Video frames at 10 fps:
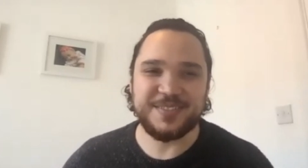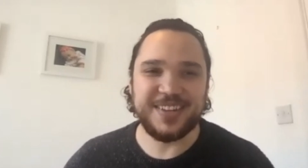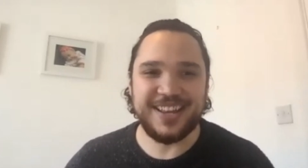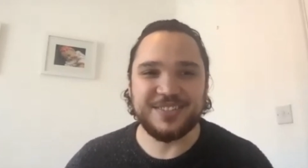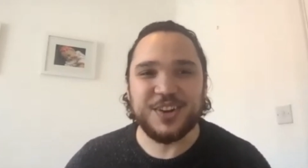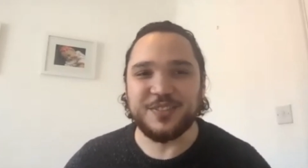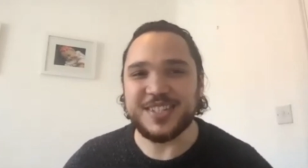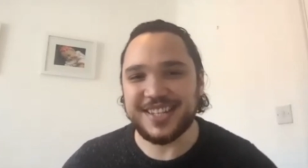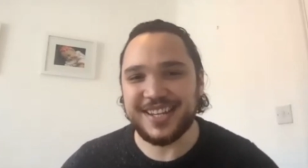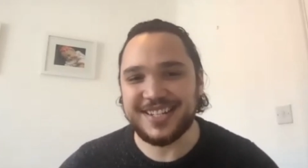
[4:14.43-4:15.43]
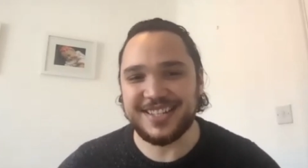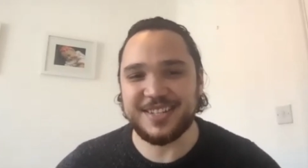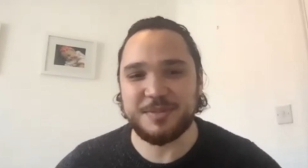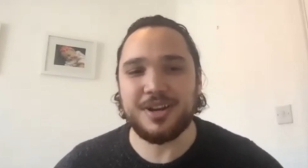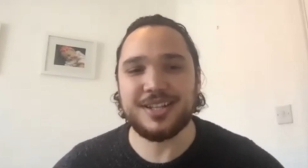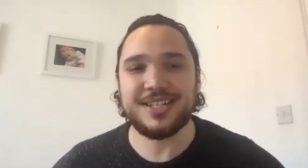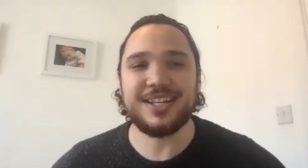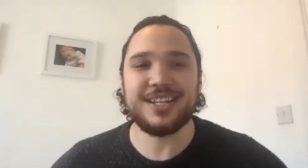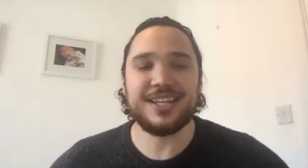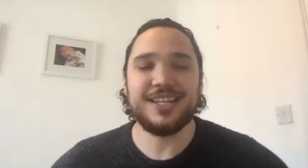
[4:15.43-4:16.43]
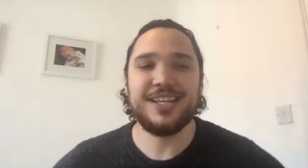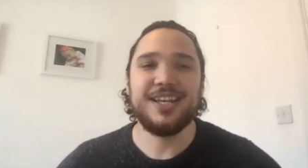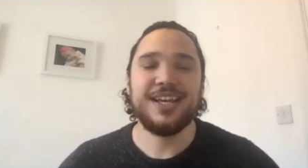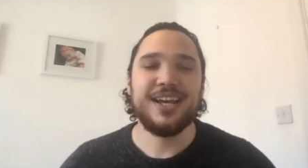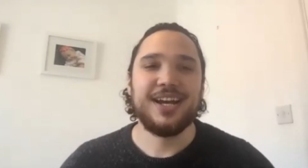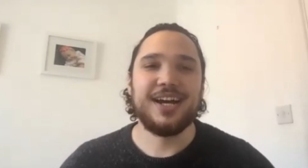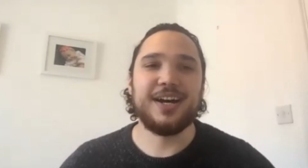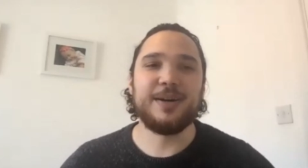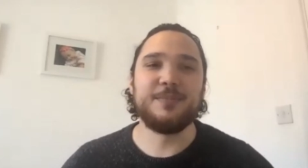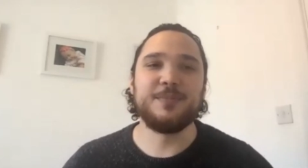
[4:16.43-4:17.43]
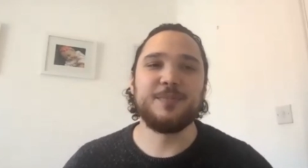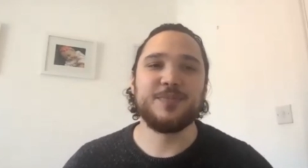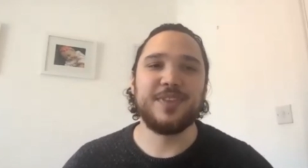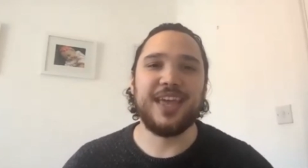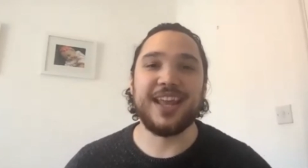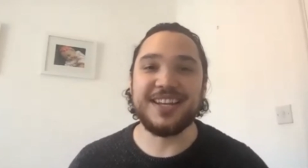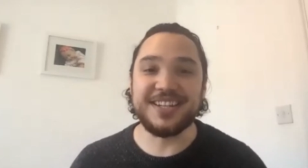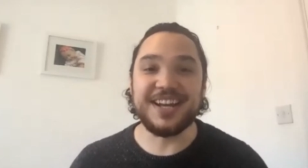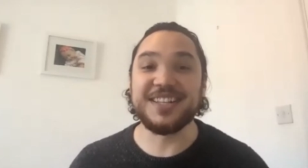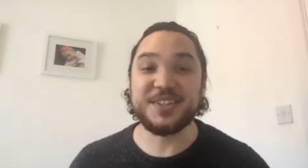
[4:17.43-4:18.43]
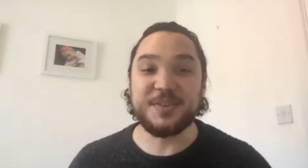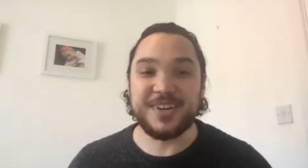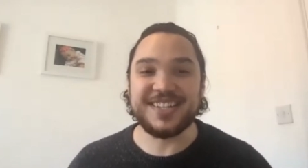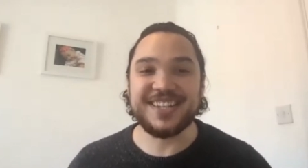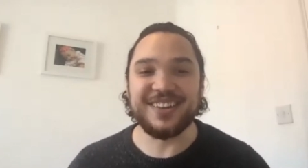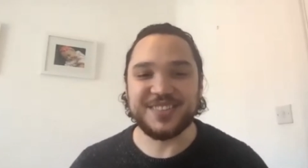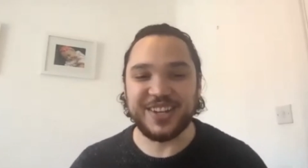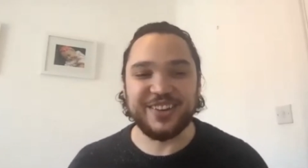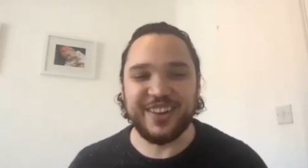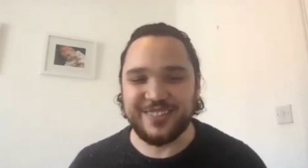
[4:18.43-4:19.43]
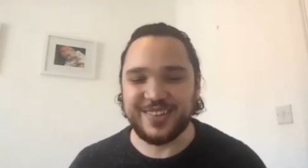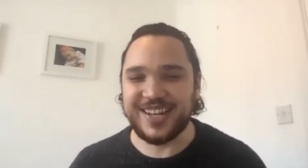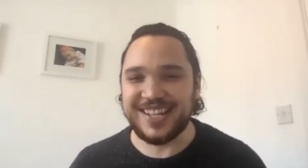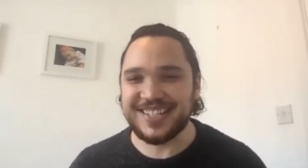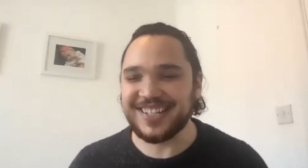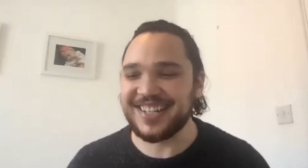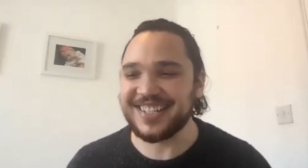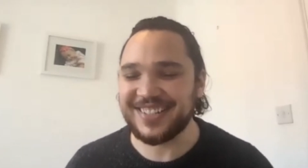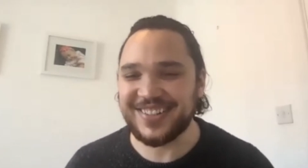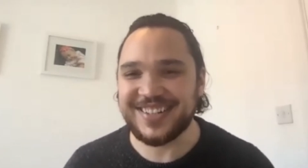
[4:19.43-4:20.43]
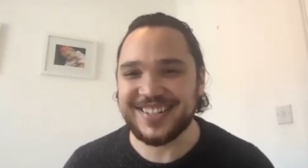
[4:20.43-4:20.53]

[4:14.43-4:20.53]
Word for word: kind of conversation this past Sunday. Um, and I didn't answer it myself, so I got everyone else to